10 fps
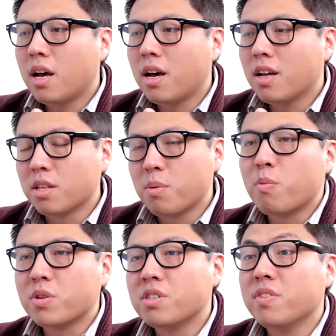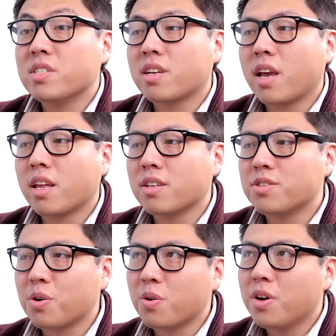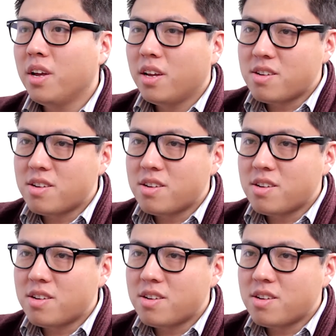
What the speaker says: a little bit more sophisticated, so